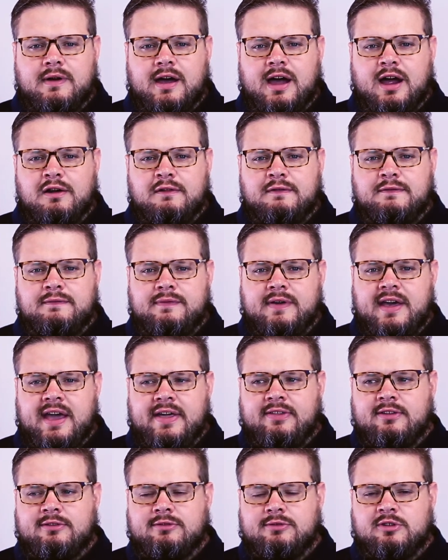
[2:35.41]
Our
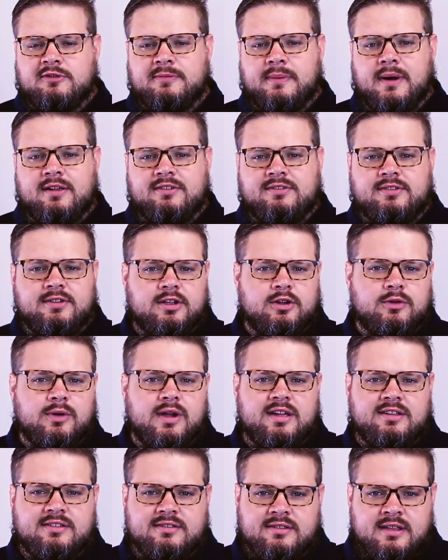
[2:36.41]
faith is a response to the
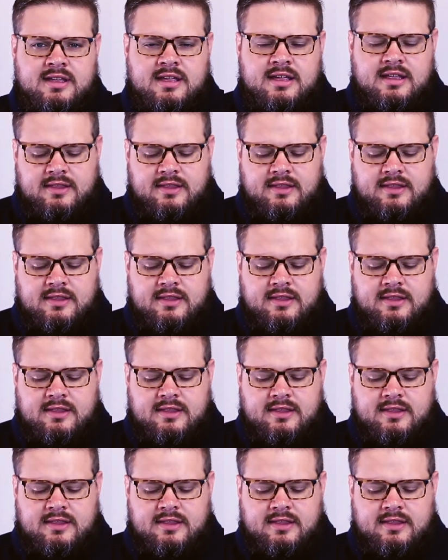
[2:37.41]
grace